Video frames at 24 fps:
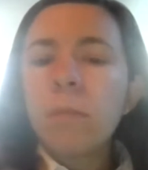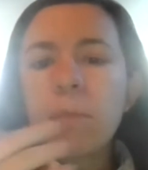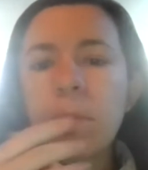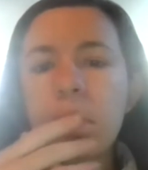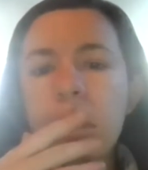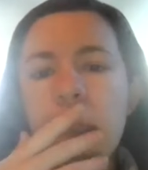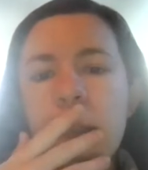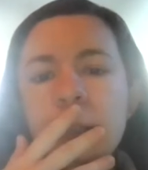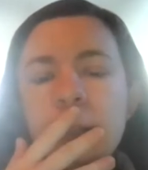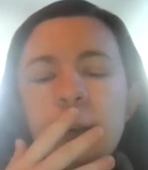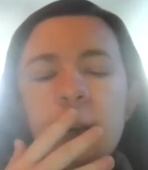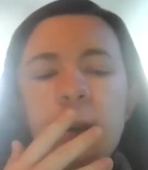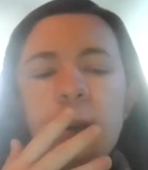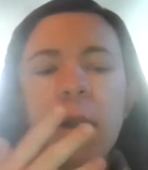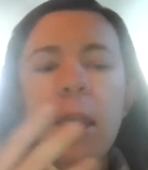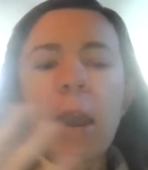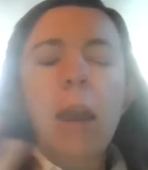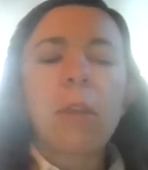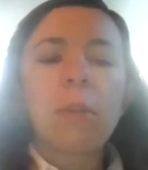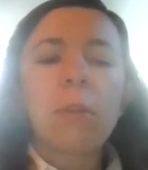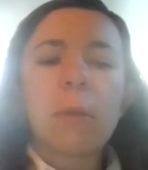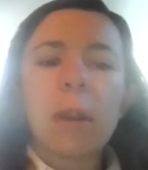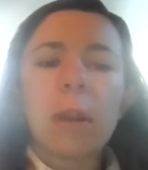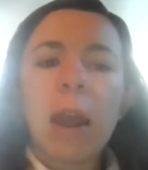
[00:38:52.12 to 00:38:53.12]
Peter and
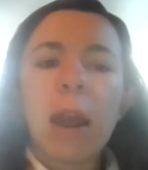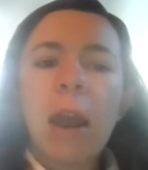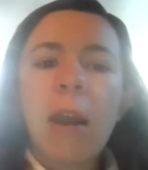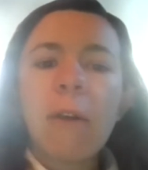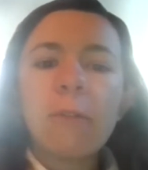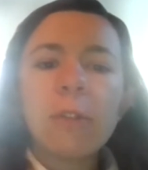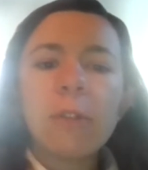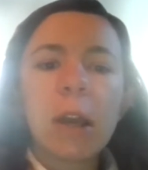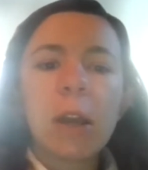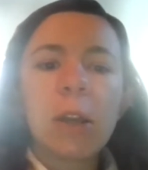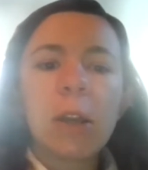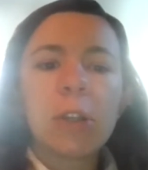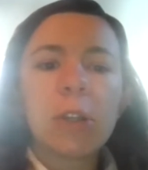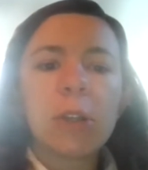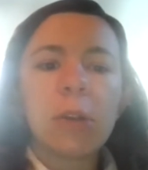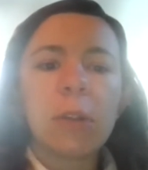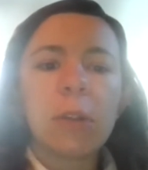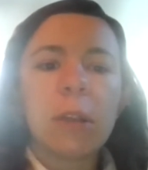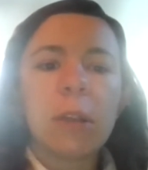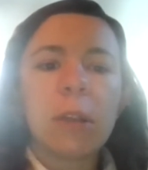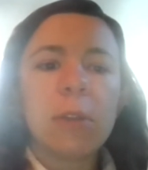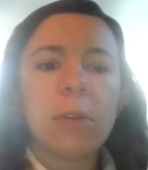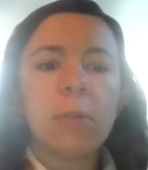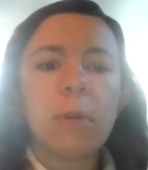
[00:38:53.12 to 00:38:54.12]
Catherine have touched on
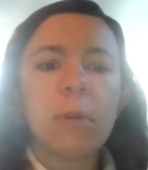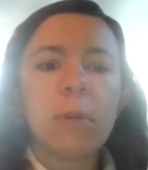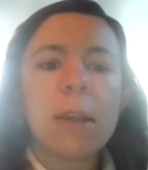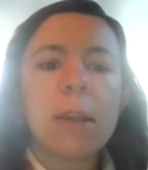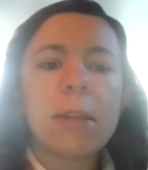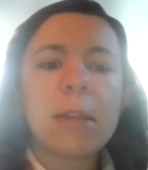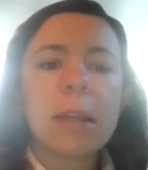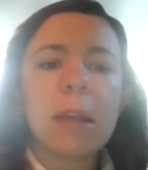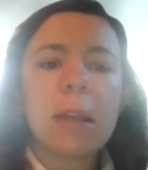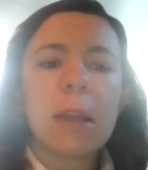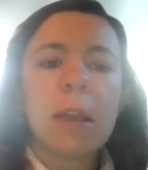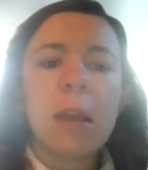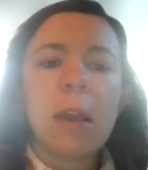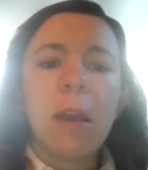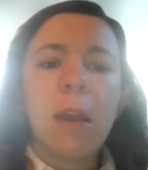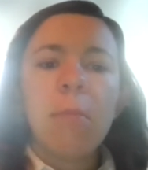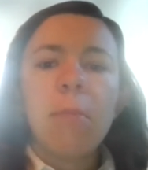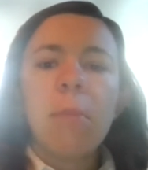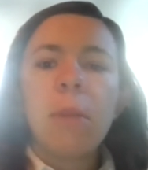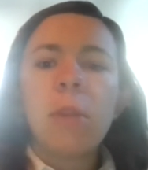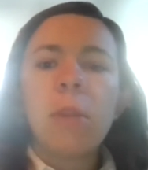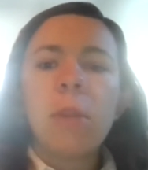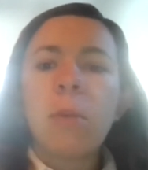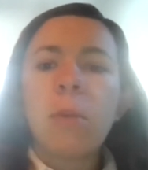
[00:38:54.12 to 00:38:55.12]
this already,
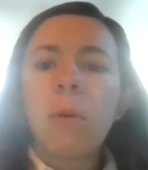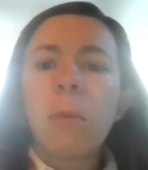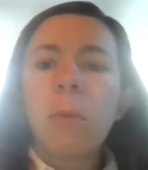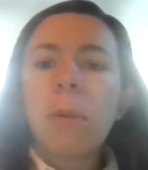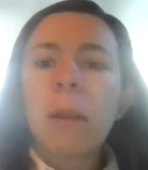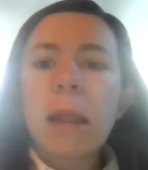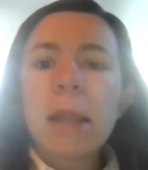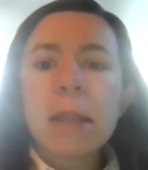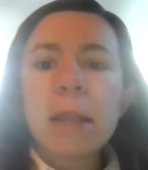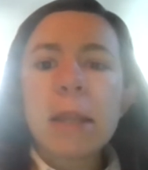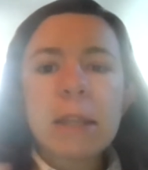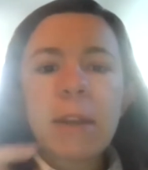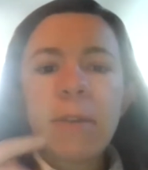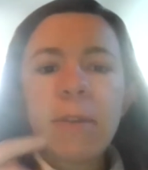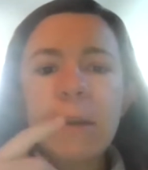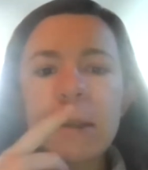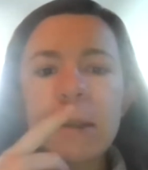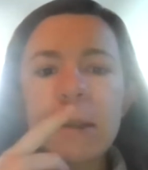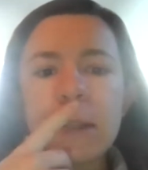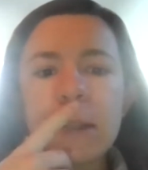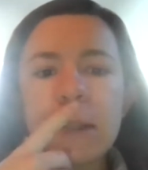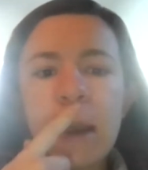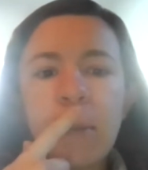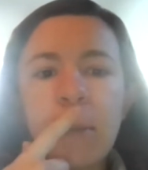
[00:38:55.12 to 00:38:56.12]
but there are plenty of
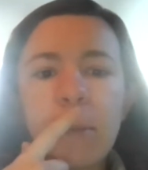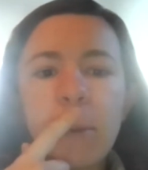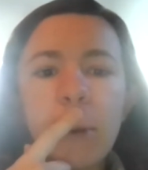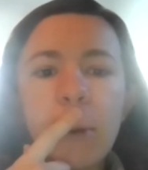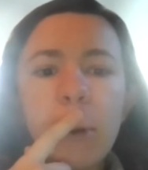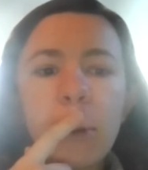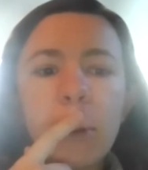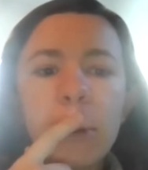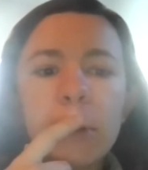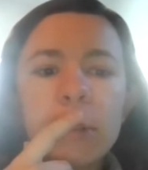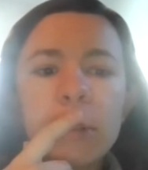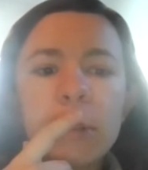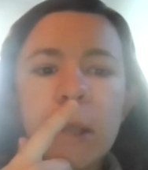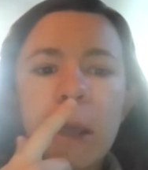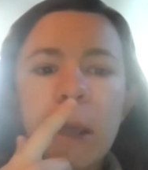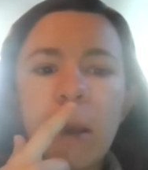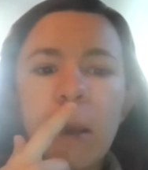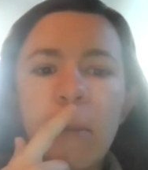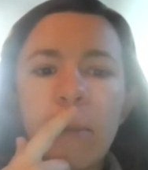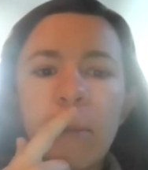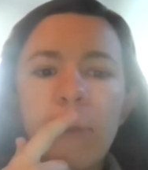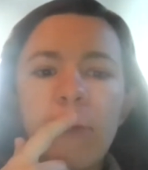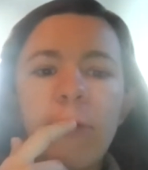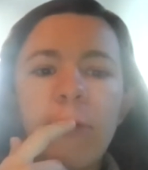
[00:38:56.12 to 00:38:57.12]
examples
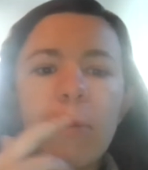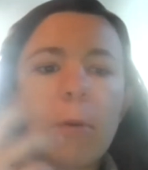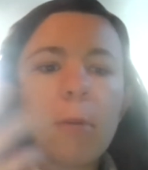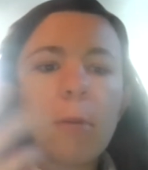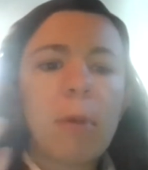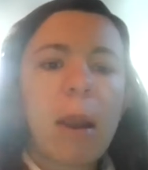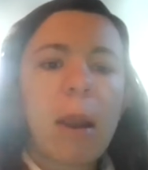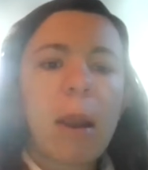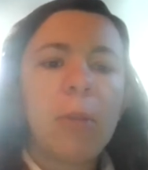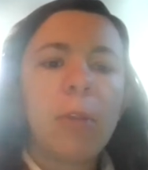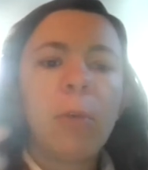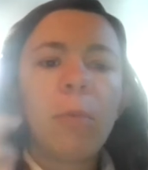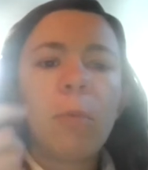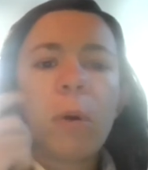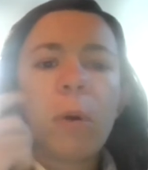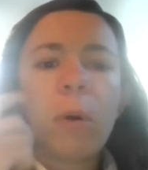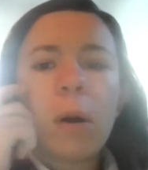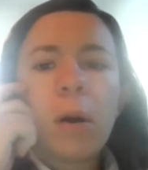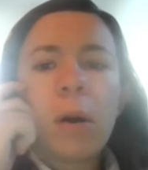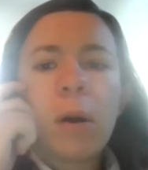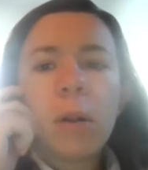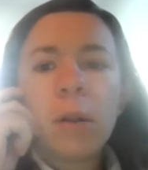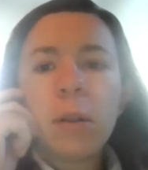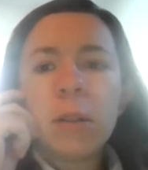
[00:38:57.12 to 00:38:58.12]
from around the
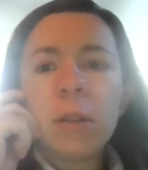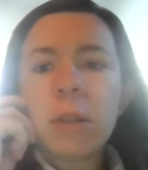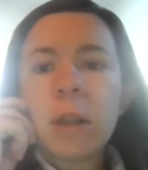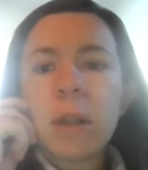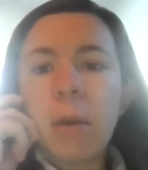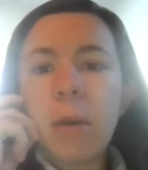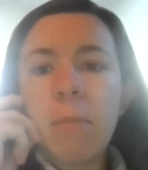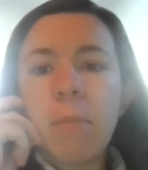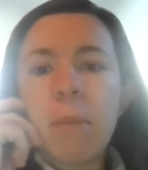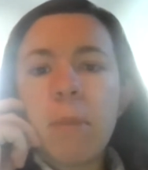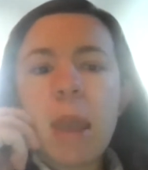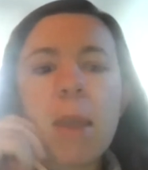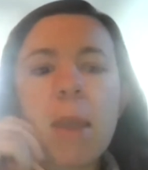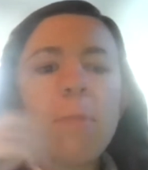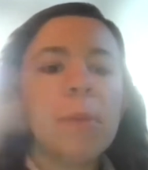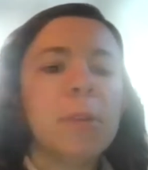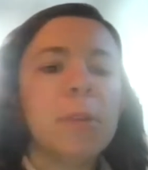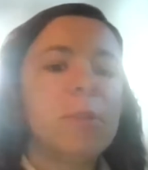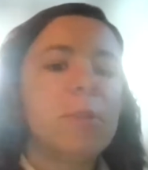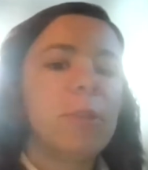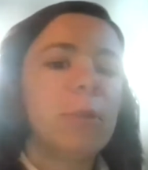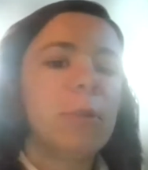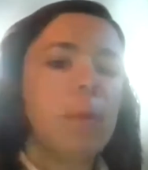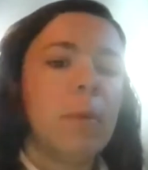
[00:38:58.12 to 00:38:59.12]
world,
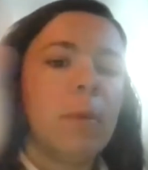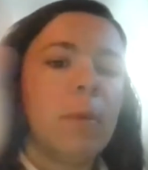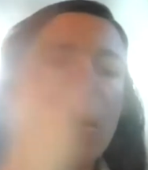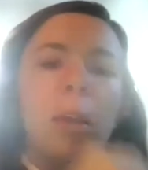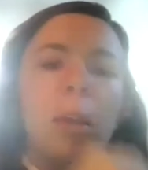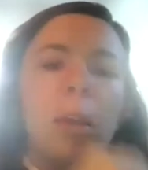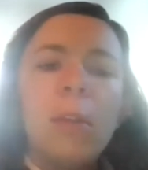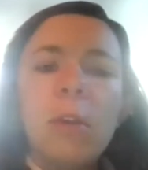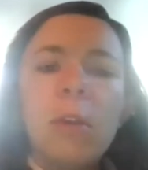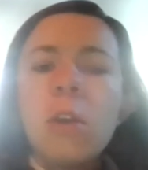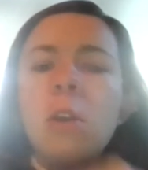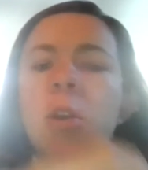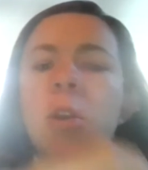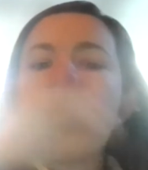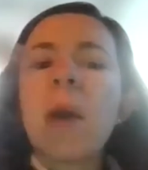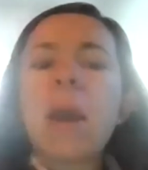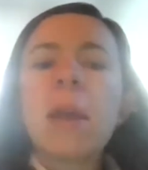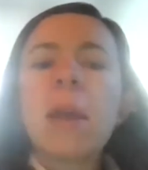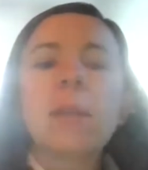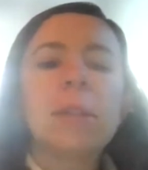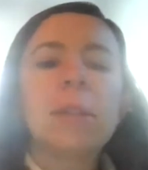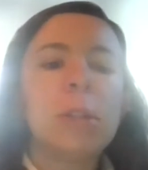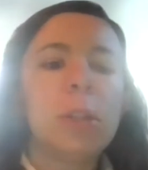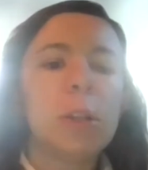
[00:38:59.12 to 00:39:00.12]
papers from the
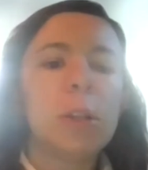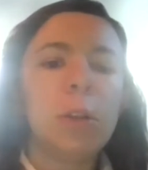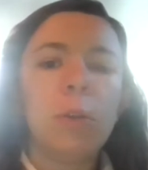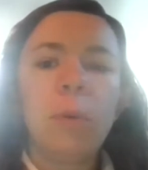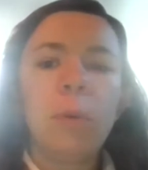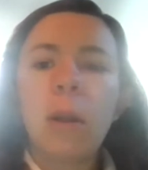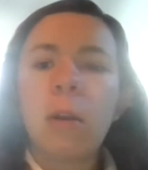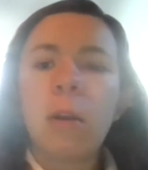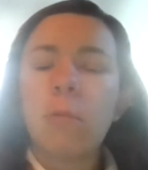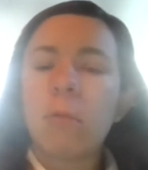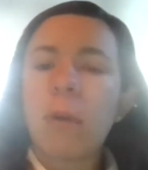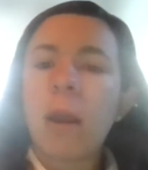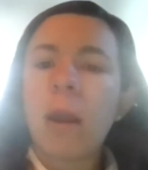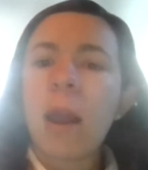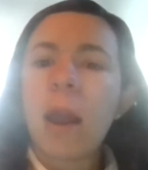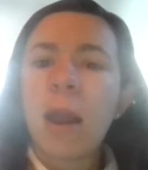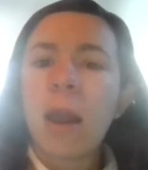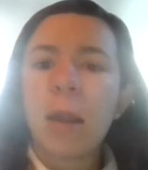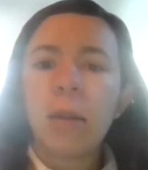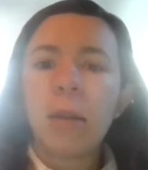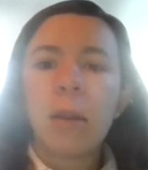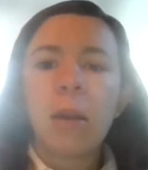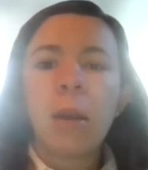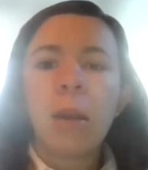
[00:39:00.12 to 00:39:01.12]
US to
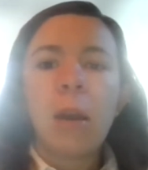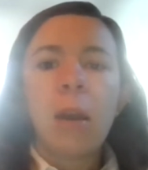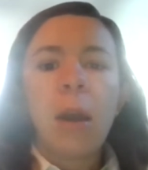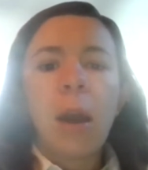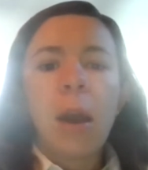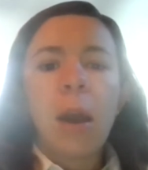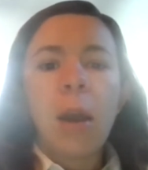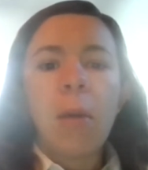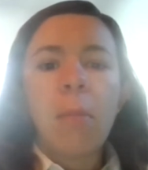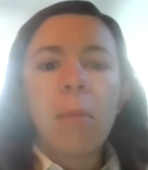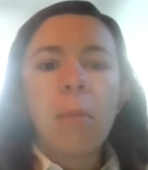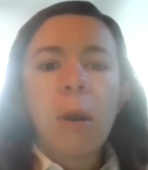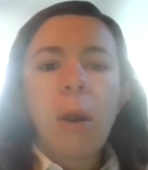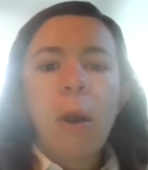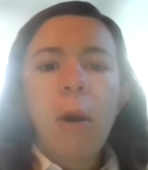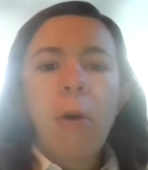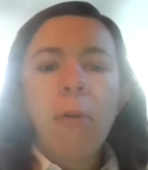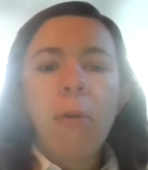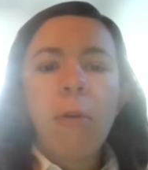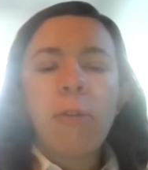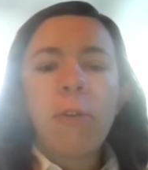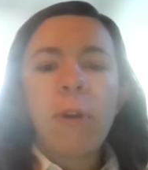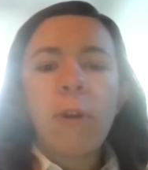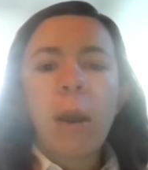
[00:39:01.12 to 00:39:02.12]
Iran,
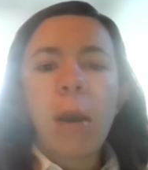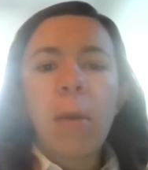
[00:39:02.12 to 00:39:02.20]
of